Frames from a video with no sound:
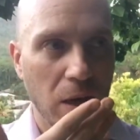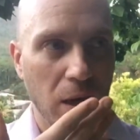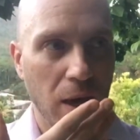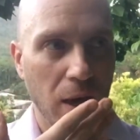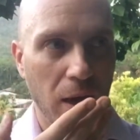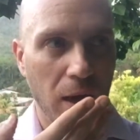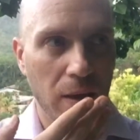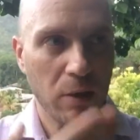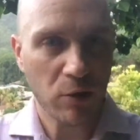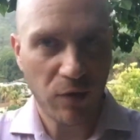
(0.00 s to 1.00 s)
Uh,
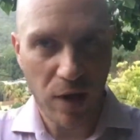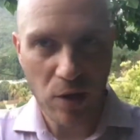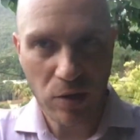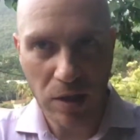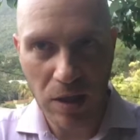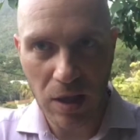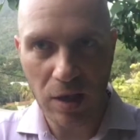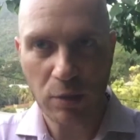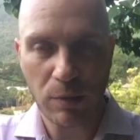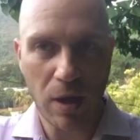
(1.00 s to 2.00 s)
he was very interested in
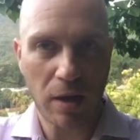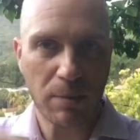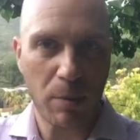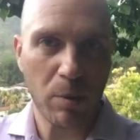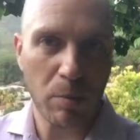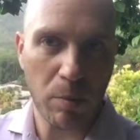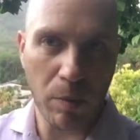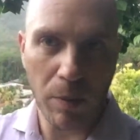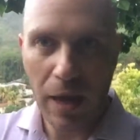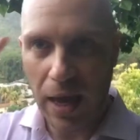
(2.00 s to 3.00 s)
this. We talked about boom, boom,
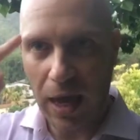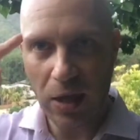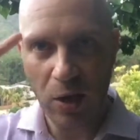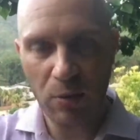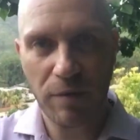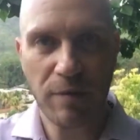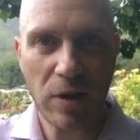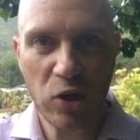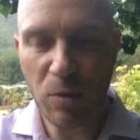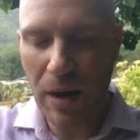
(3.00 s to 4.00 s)
boom. And it'll
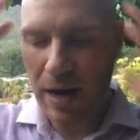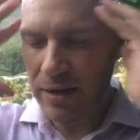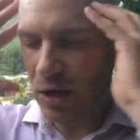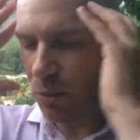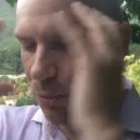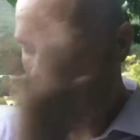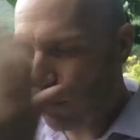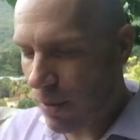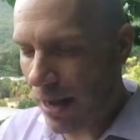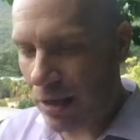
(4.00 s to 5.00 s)
refresh your mind. It'll put you
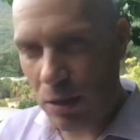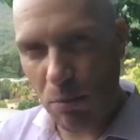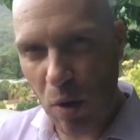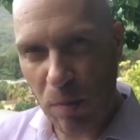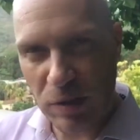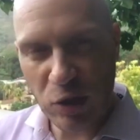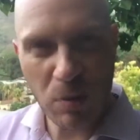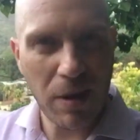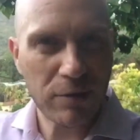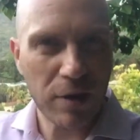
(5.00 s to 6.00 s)
back in the moment. So
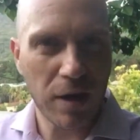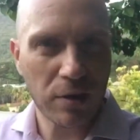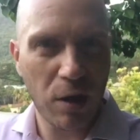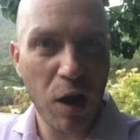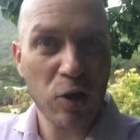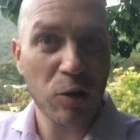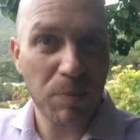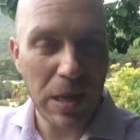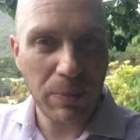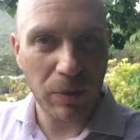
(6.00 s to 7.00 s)
you may have talked to 100
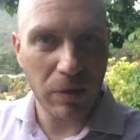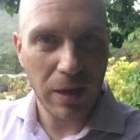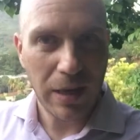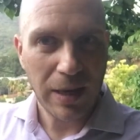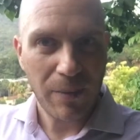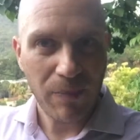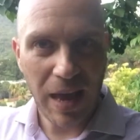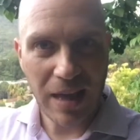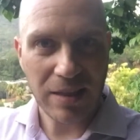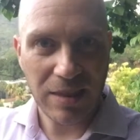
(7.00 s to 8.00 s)
people
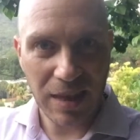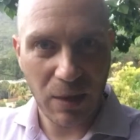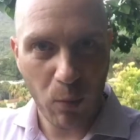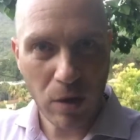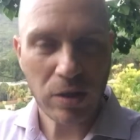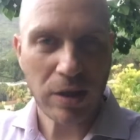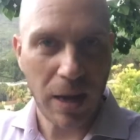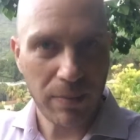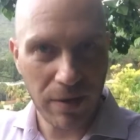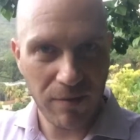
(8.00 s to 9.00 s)
at the
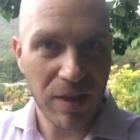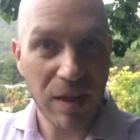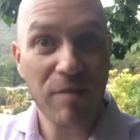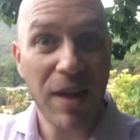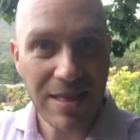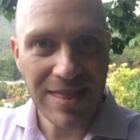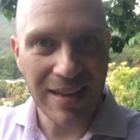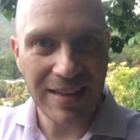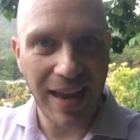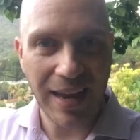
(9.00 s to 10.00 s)
workshop, the, the event
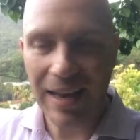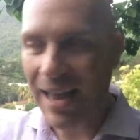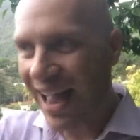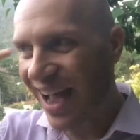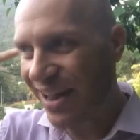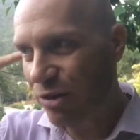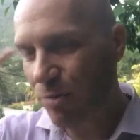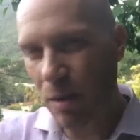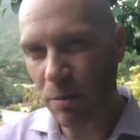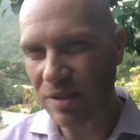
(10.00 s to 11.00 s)
that day, and you
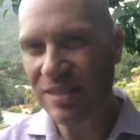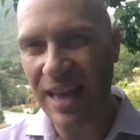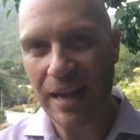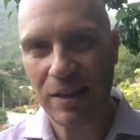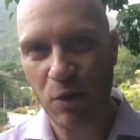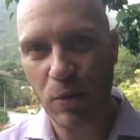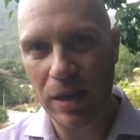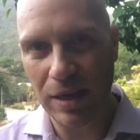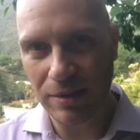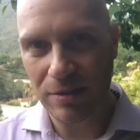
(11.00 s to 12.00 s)
remember exactly who
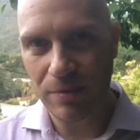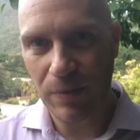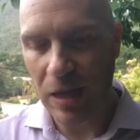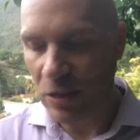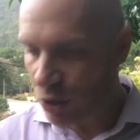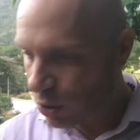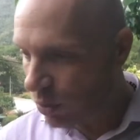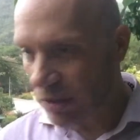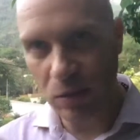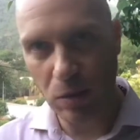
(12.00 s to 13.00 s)
he is. It's
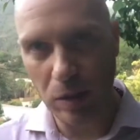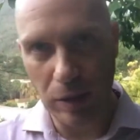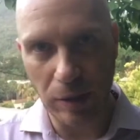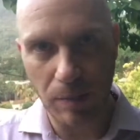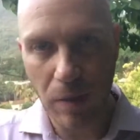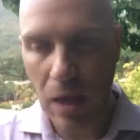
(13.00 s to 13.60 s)
crystal clear.